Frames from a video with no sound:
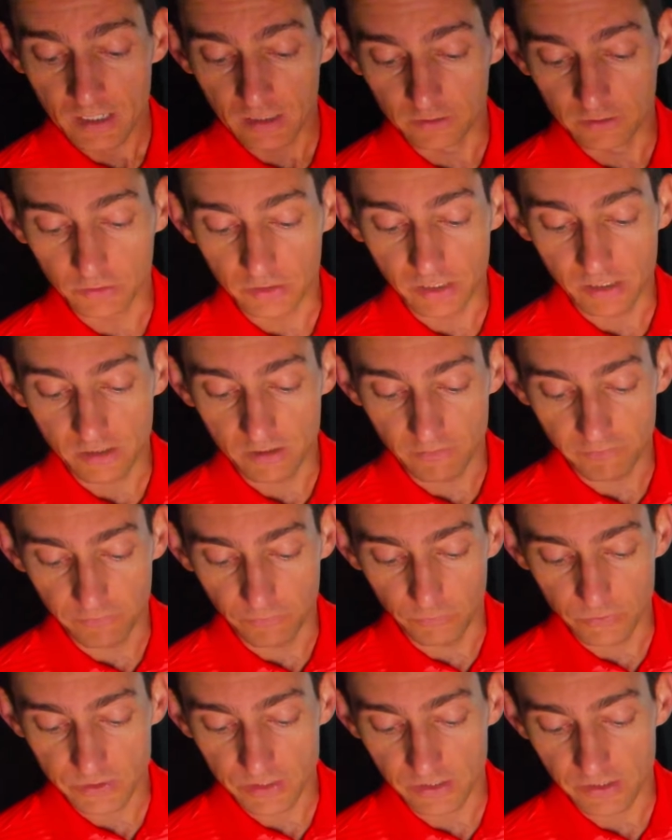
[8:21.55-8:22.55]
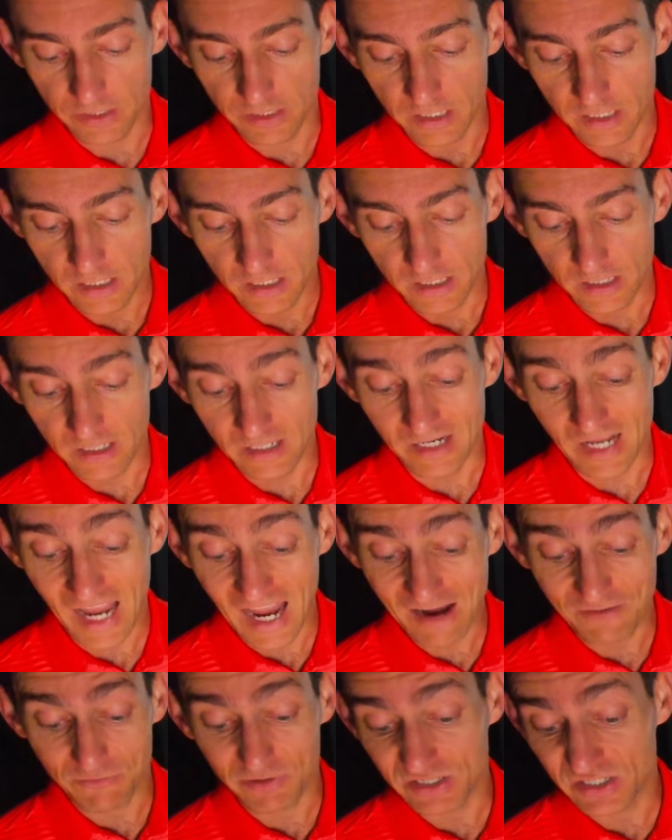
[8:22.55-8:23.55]
Looking at the Foresight, it
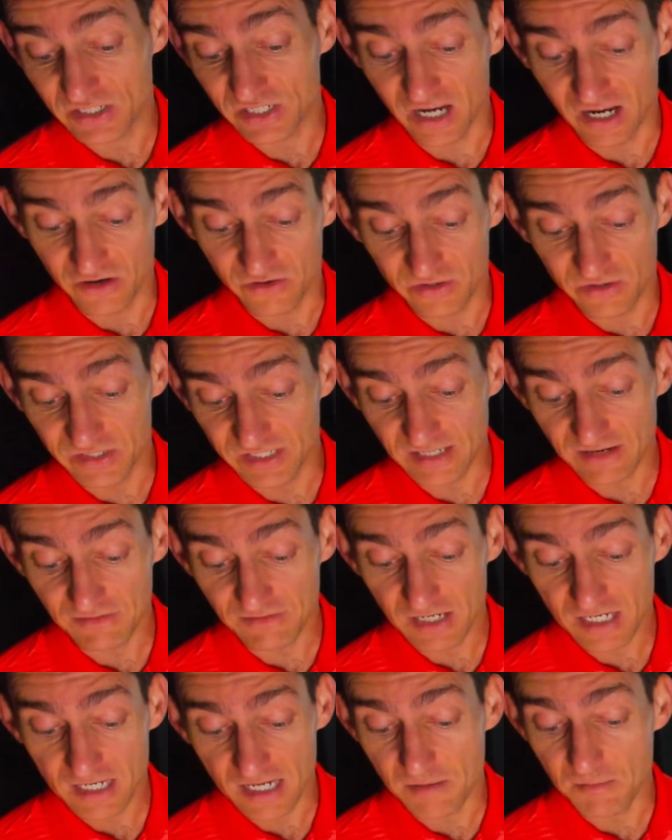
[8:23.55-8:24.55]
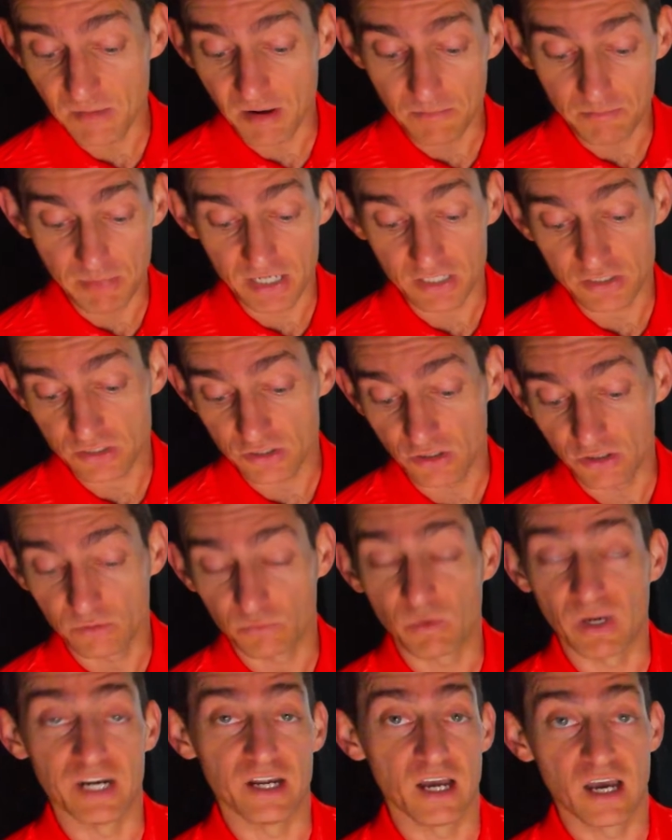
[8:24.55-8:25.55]
averaged 170 and my best shot
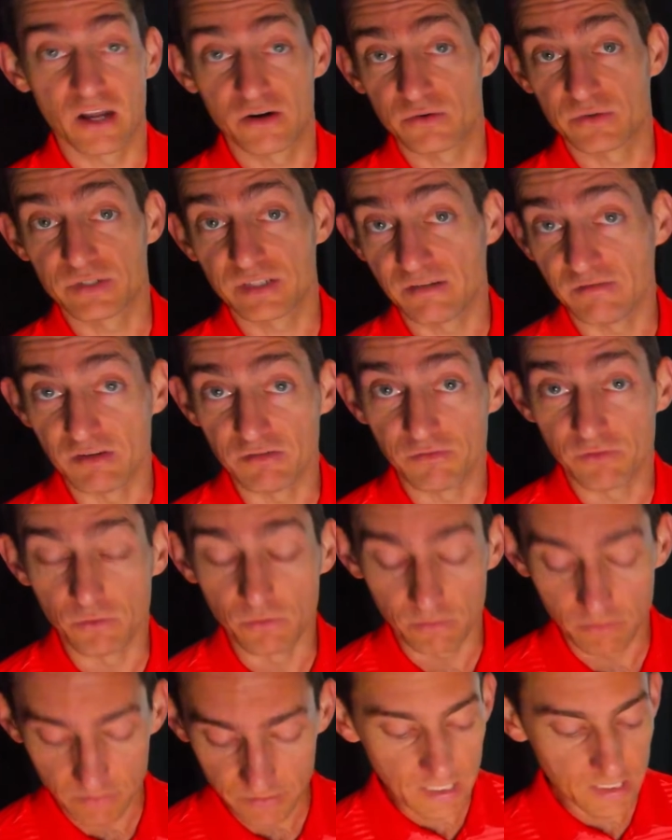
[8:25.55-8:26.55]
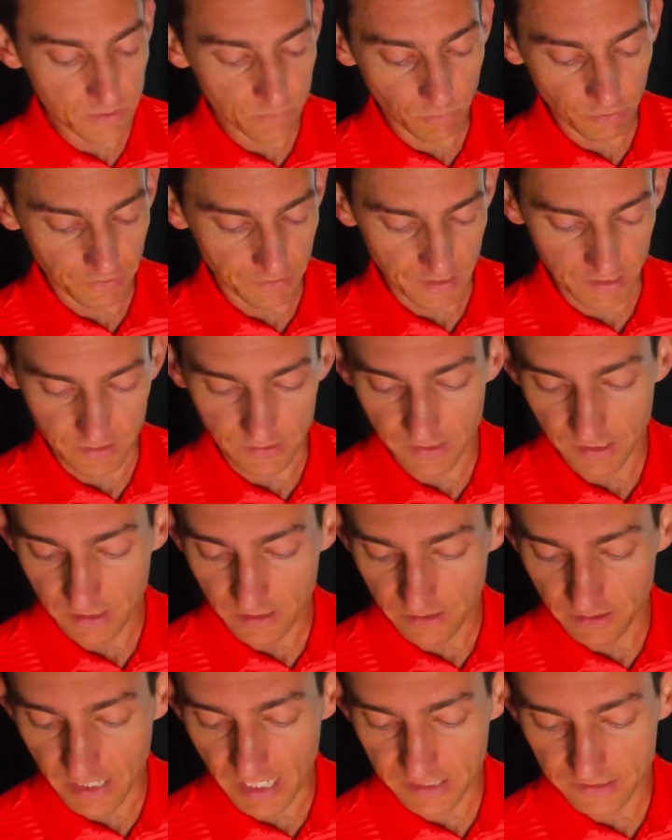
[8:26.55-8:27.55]
went 174. It is what it is.
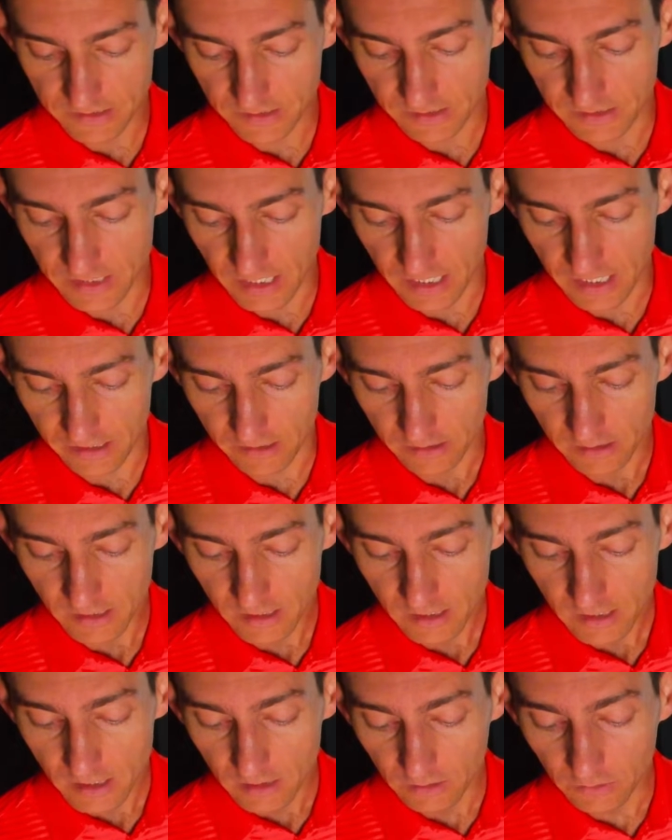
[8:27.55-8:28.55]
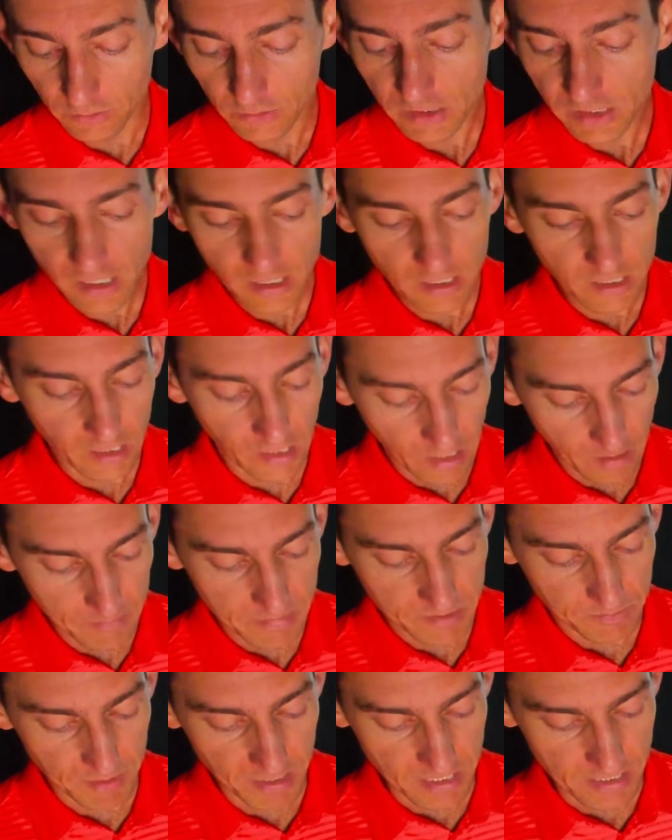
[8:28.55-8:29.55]
That's the data. Looking at club
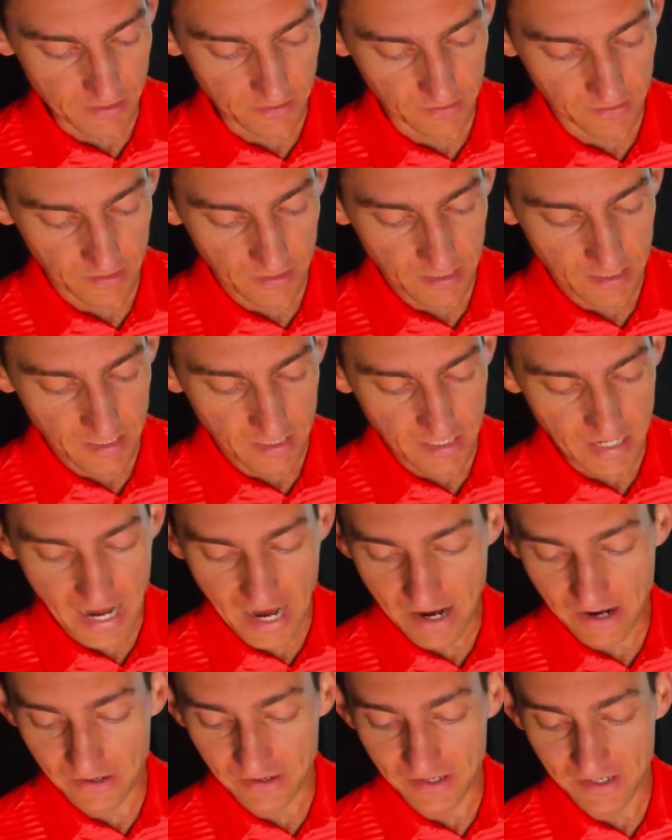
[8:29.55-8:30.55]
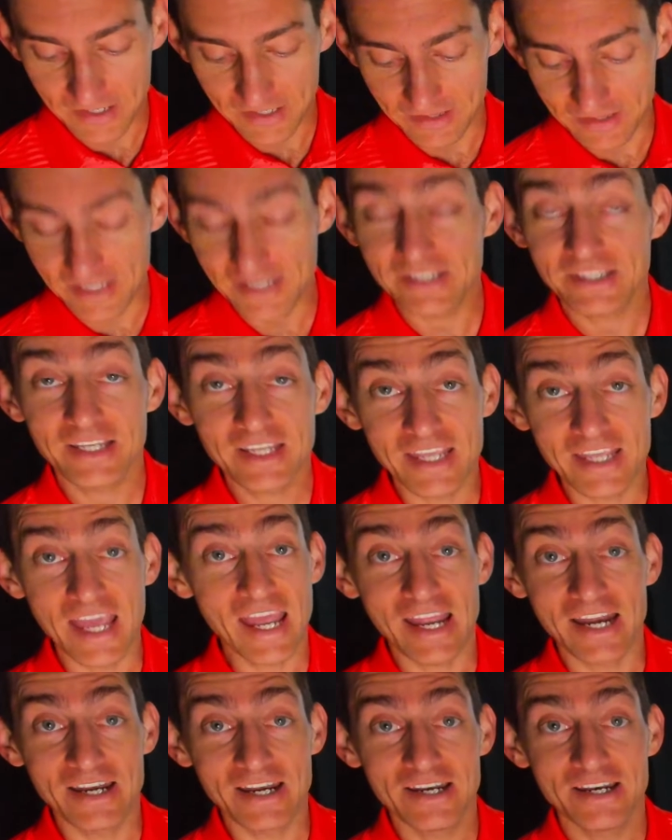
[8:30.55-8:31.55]
speeds. Now, this
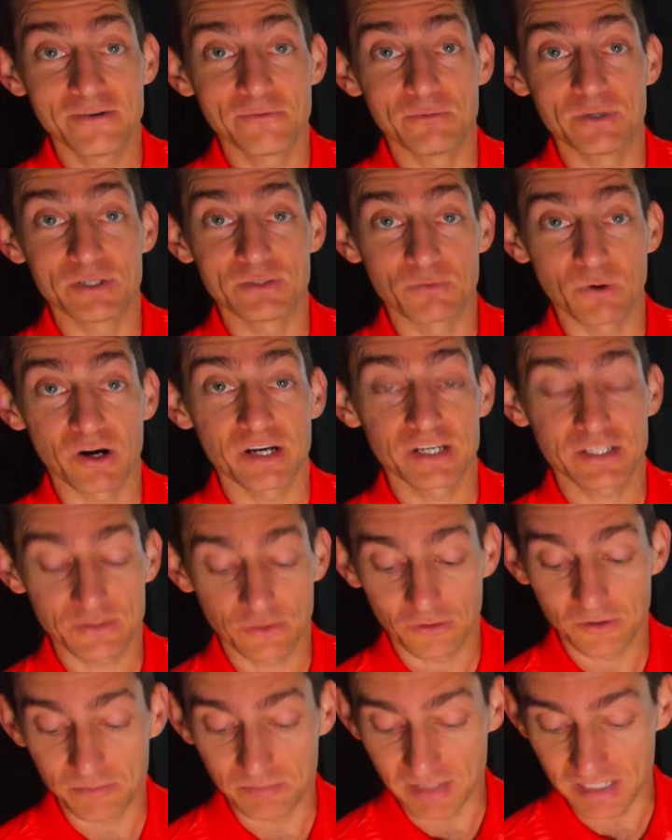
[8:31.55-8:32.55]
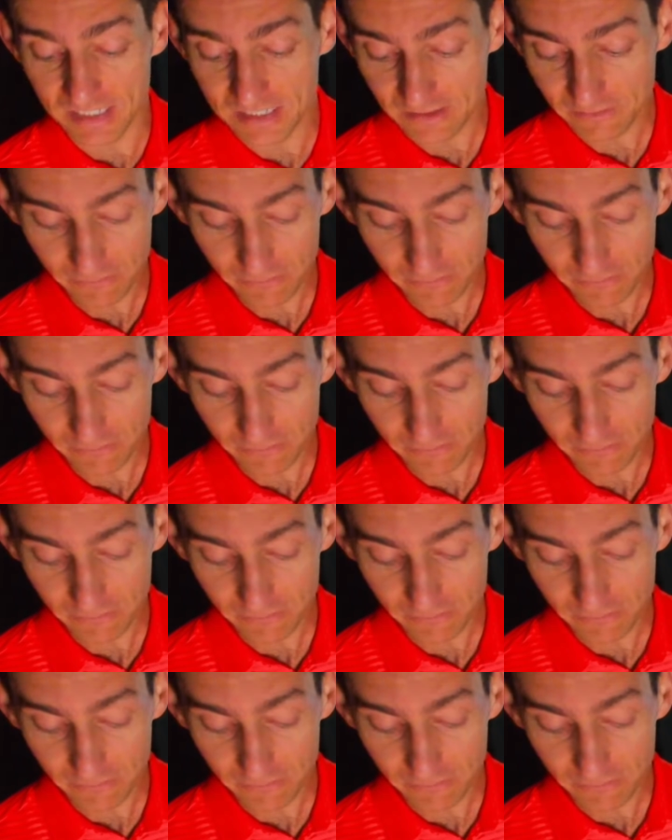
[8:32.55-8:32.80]
again was where I saw a big